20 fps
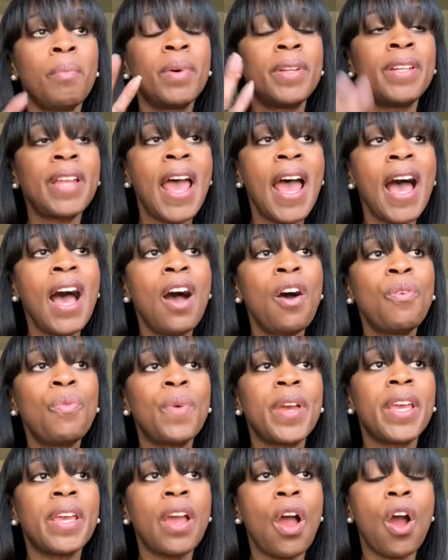but now
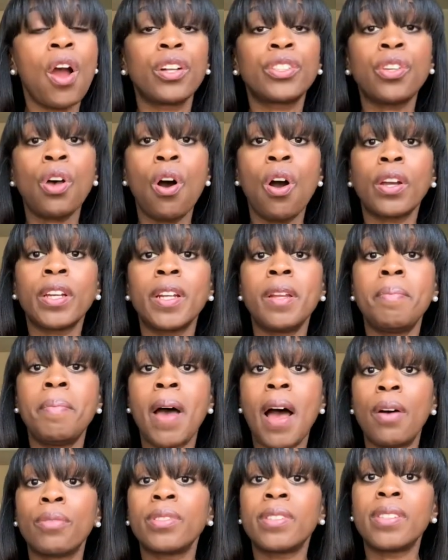we are talking
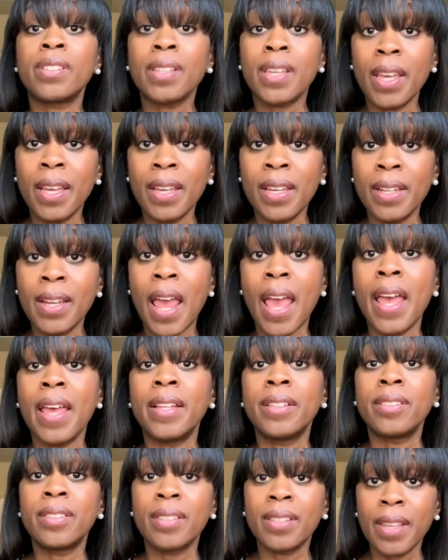about skin
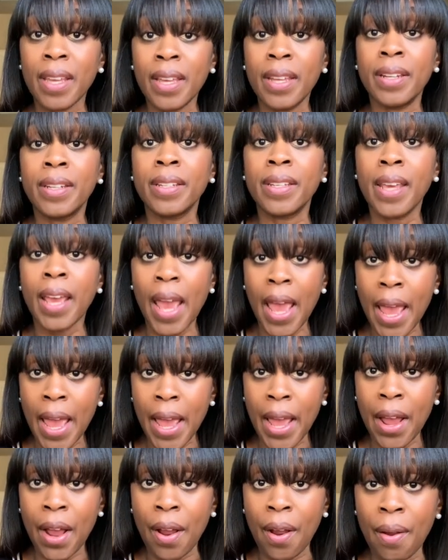and skin
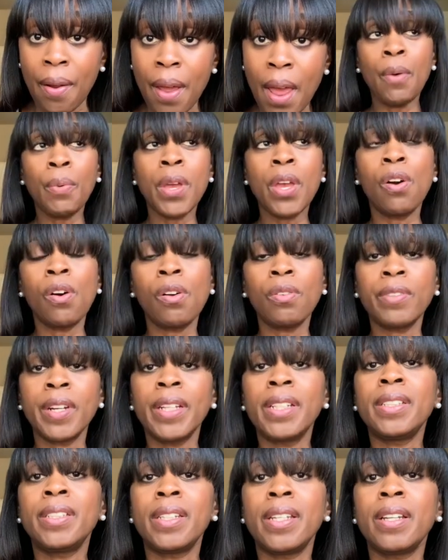care. We
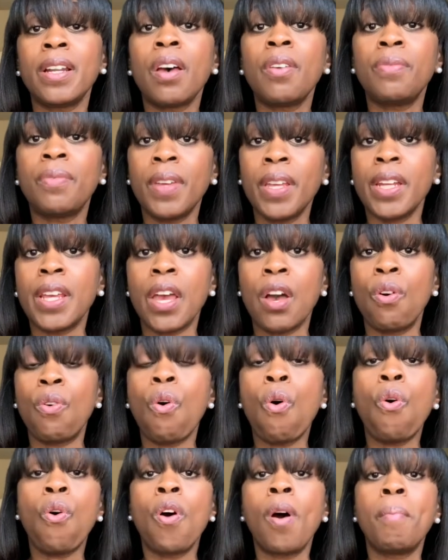already did a
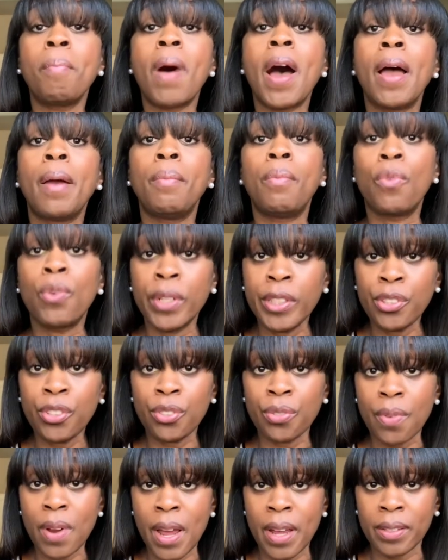video on my
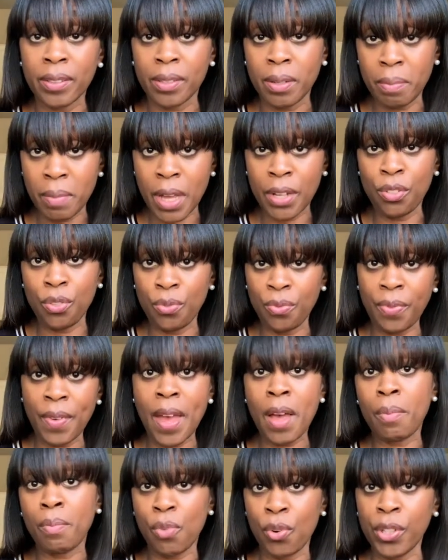moisturizer, my
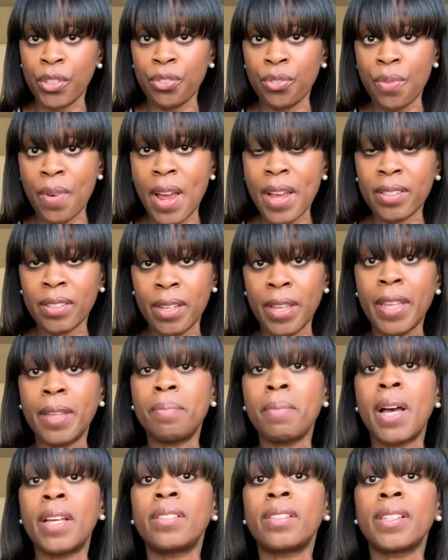newfound moisturizer
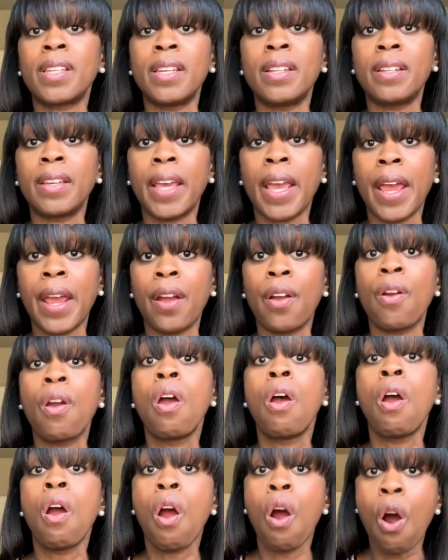in my skincare
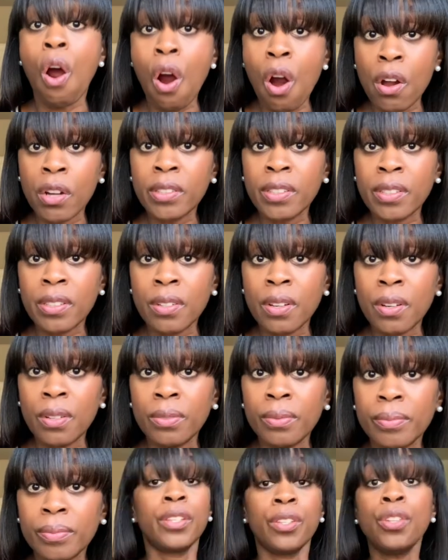
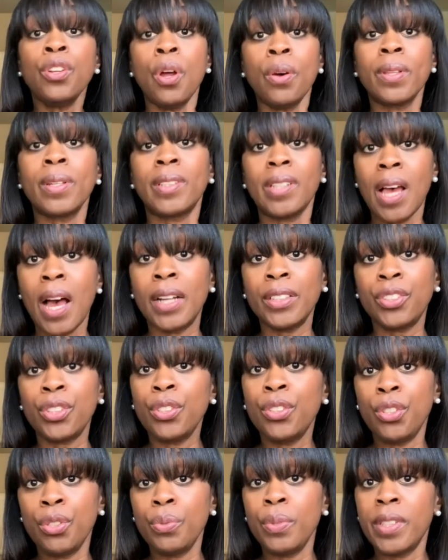arsenal. You know, the
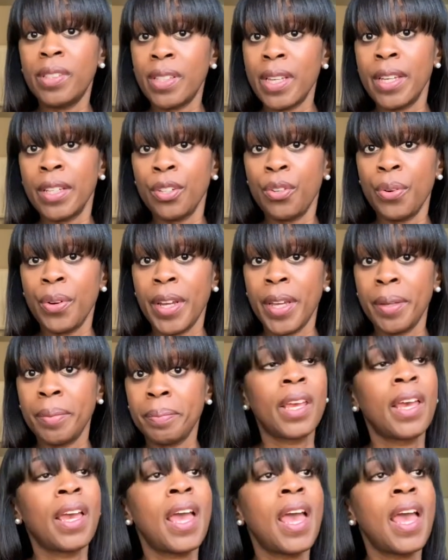Tatcha Dewy Skin Cream